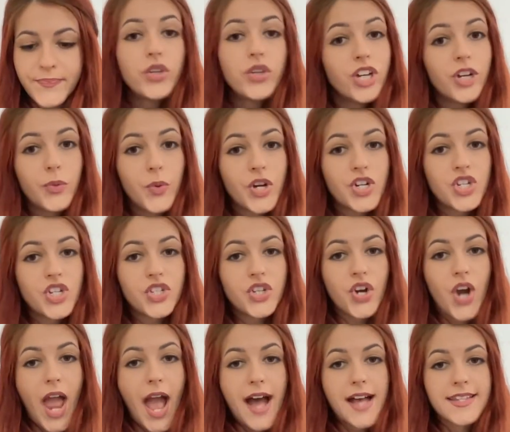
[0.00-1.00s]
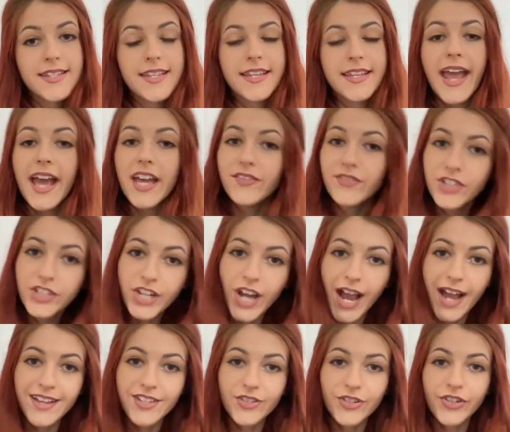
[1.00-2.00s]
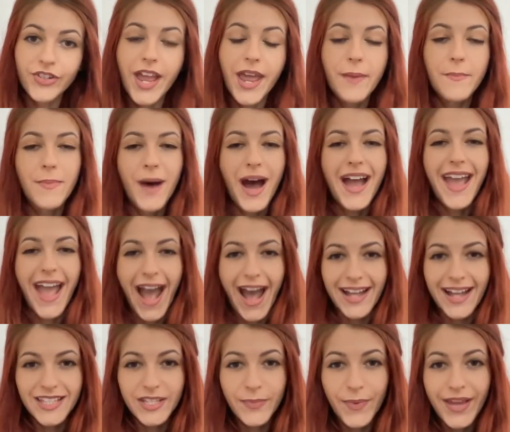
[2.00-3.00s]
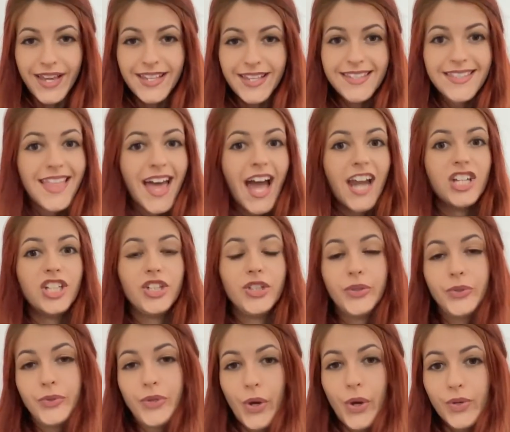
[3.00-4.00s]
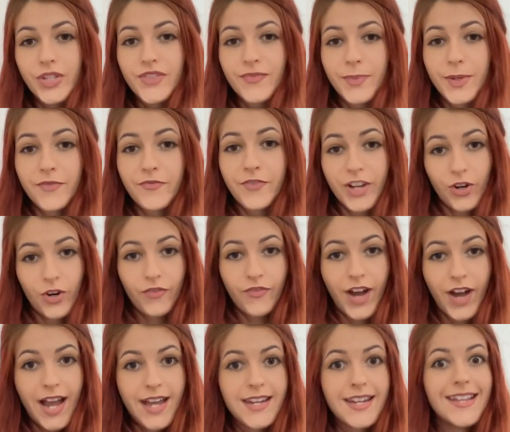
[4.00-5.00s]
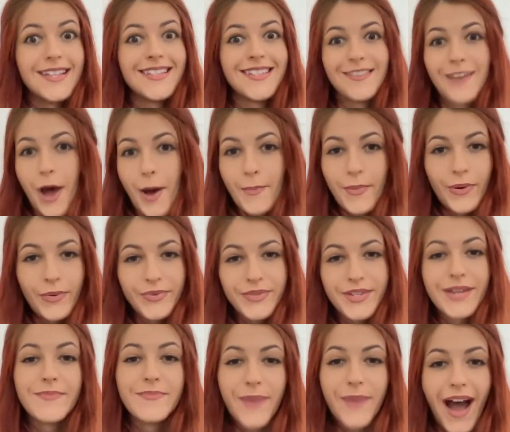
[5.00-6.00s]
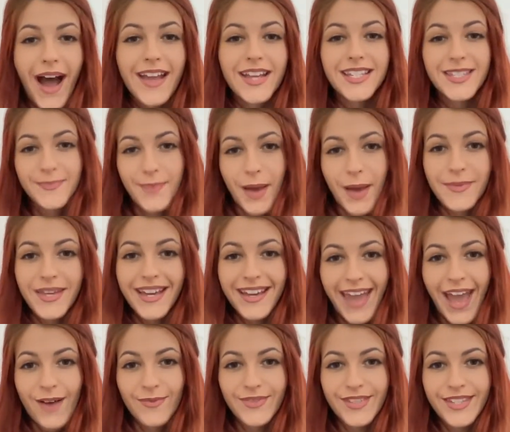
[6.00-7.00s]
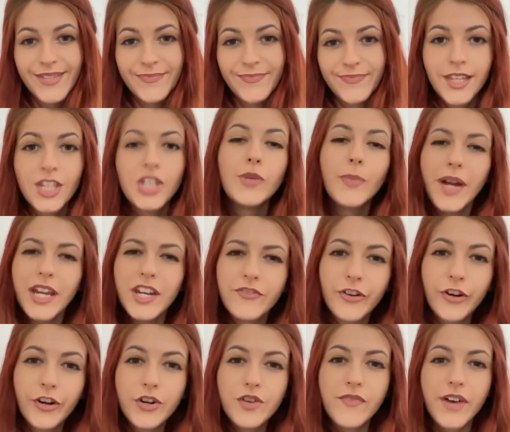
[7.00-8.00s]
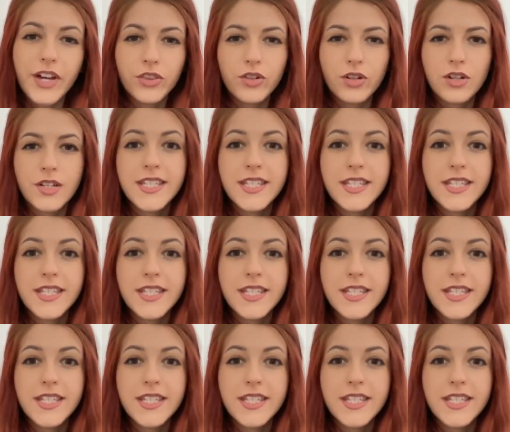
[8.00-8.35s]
Or you can register as an advertiser and buy ad space that you know has been verified, it's not posted by spammy accounts. You might have heard of other